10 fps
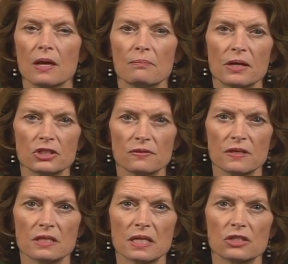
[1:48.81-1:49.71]
Much of
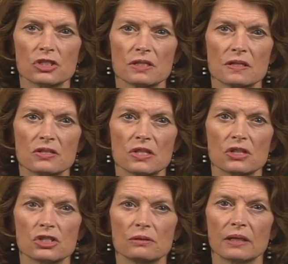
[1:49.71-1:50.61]
the attention to this
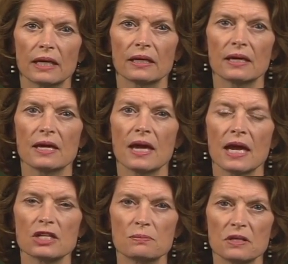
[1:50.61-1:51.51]
issue lately
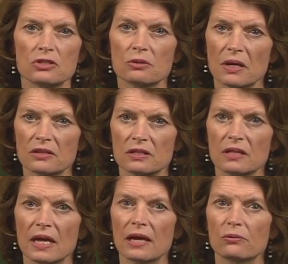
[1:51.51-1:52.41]
has been
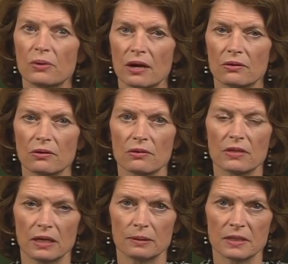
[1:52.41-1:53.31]
directed at rare earth
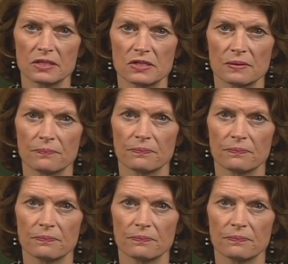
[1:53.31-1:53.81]
elements.